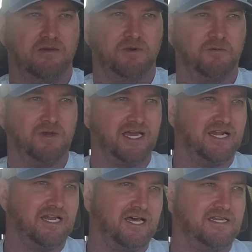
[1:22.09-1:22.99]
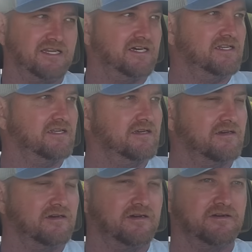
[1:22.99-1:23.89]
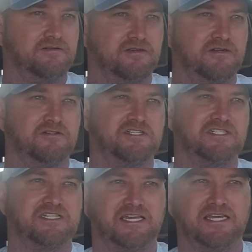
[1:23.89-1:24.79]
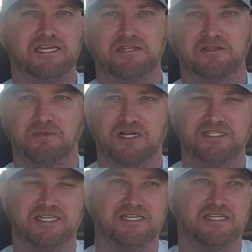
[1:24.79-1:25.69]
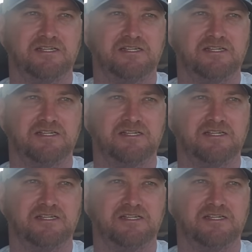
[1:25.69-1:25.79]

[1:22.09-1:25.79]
But we got a lot done know, it's just like any other project,